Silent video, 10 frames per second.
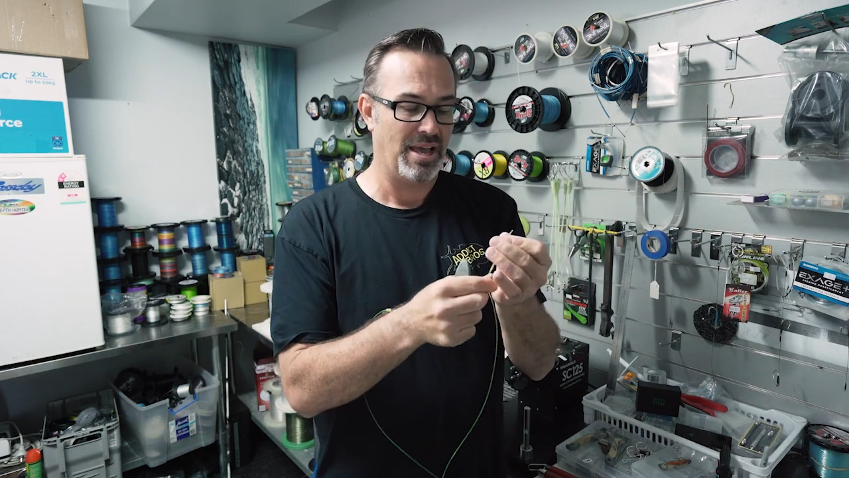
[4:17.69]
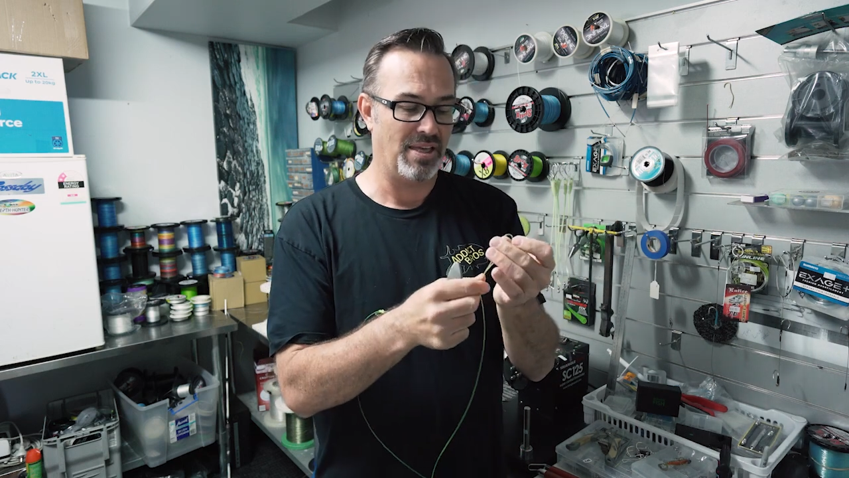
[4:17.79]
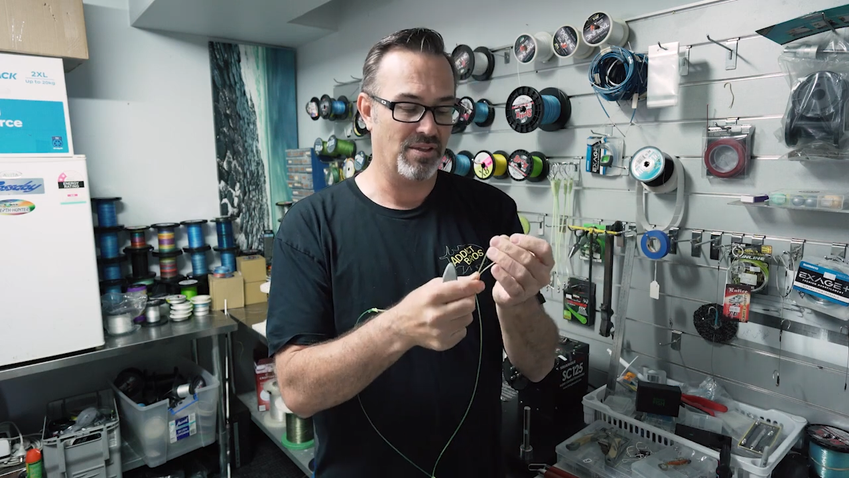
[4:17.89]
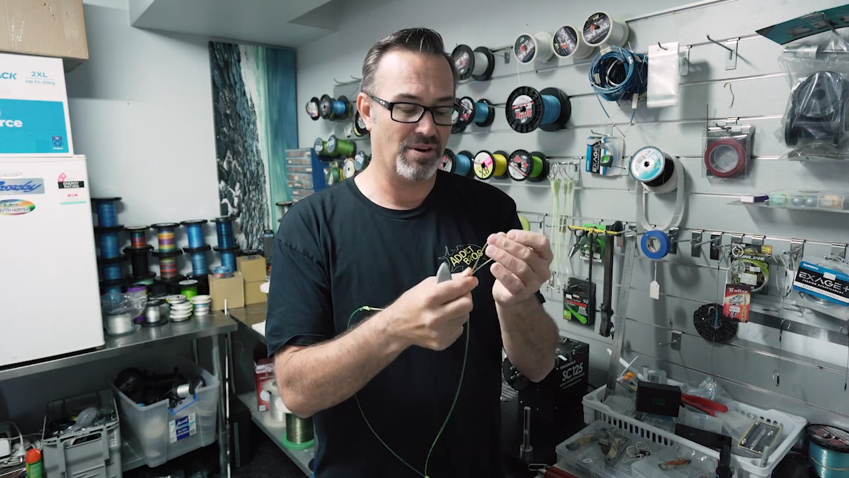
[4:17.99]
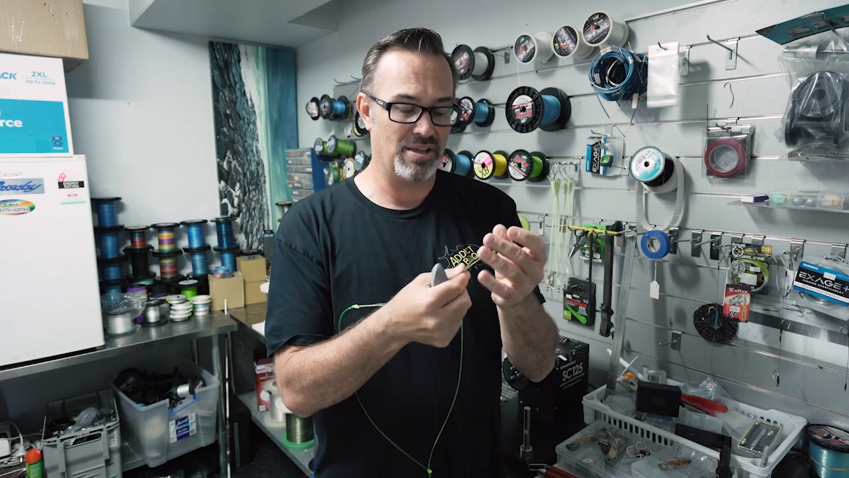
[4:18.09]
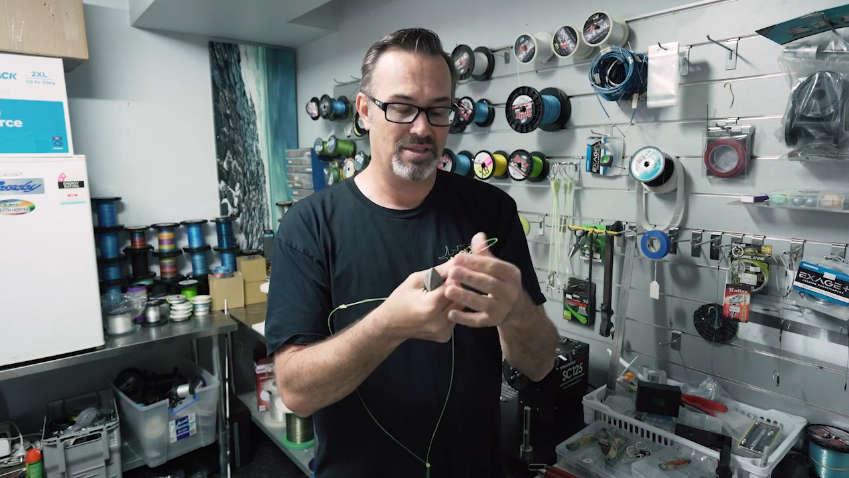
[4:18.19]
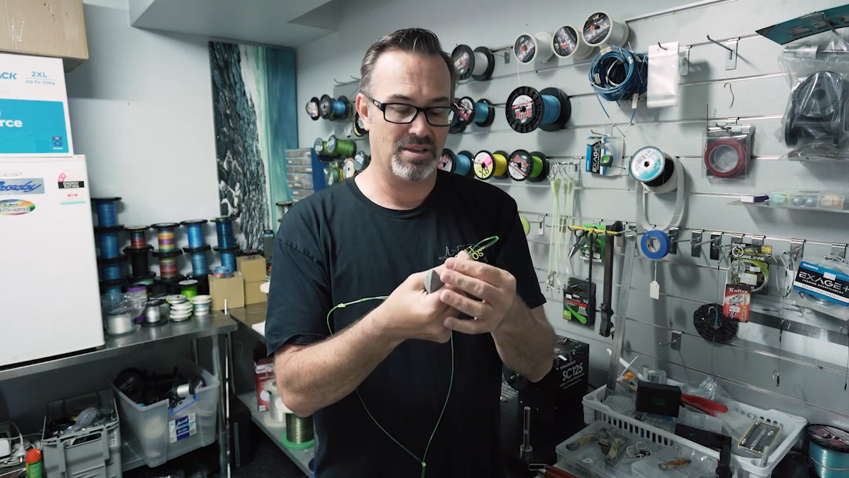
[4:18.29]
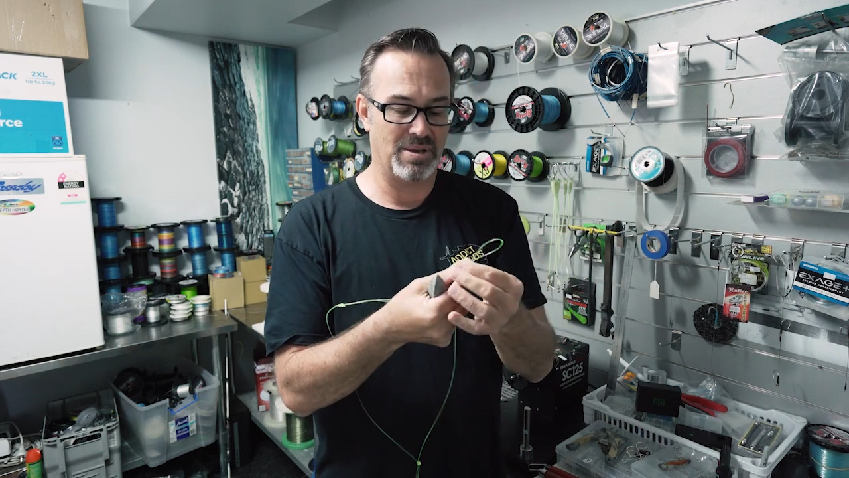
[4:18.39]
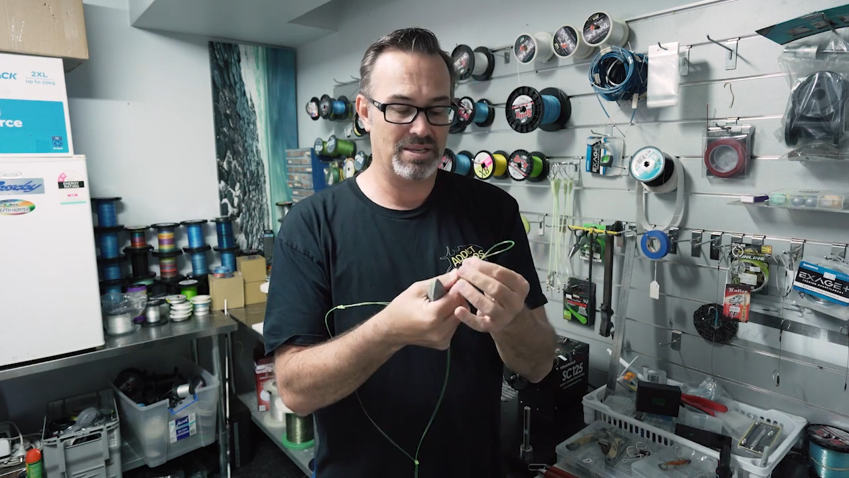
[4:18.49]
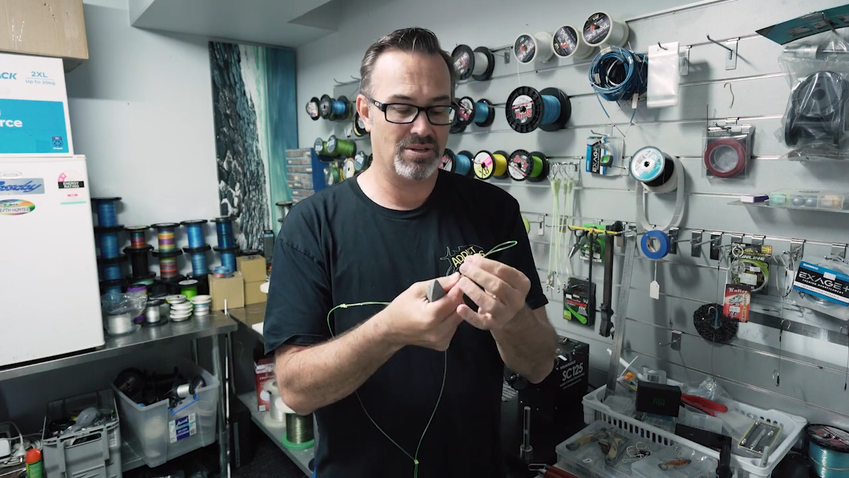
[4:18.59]
And the great thing
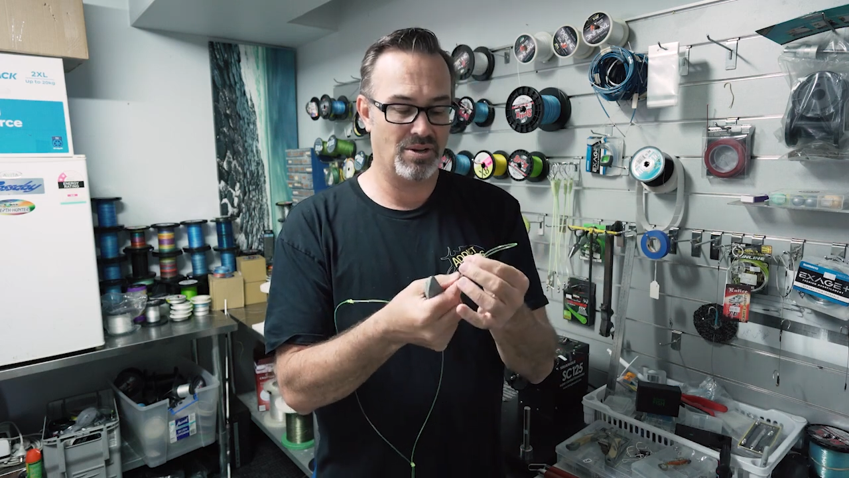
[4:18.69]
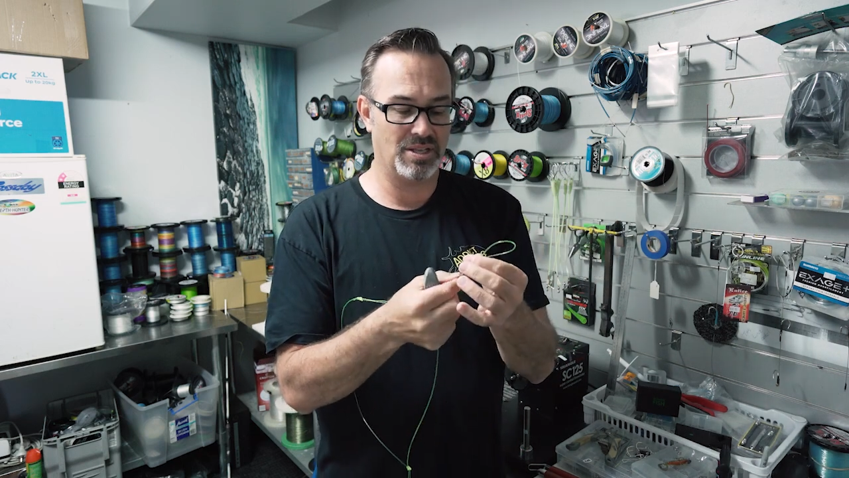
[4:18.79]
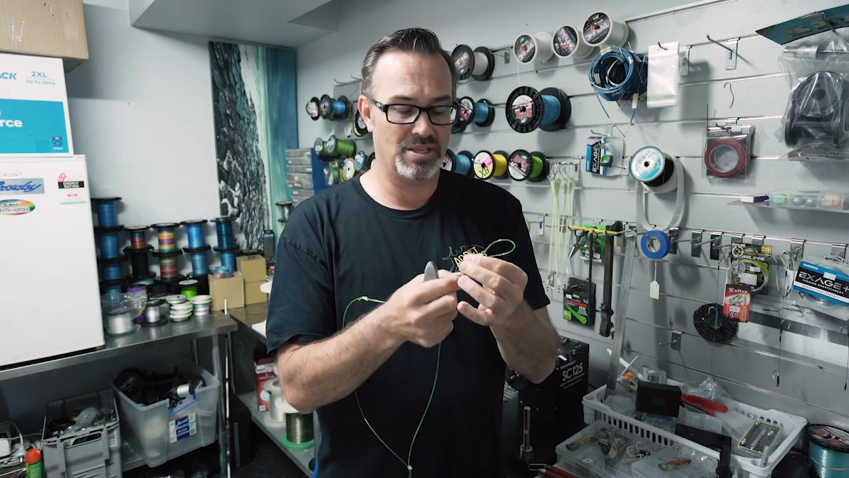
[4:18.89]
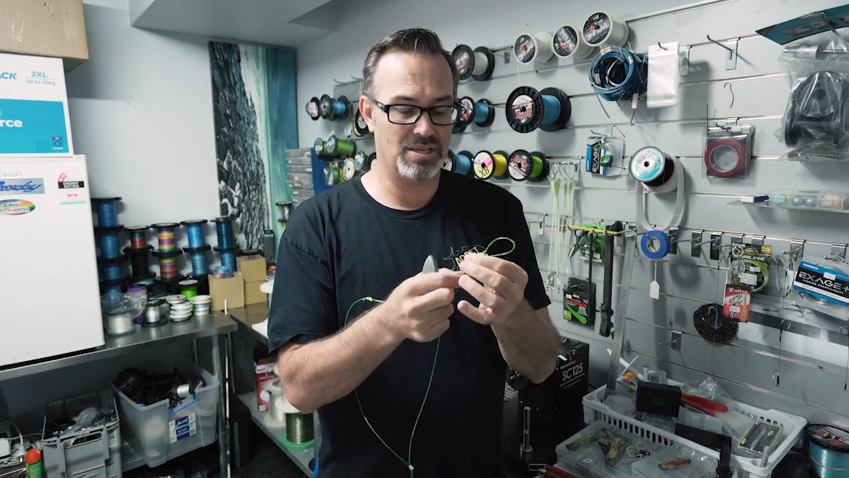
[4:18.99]
about tying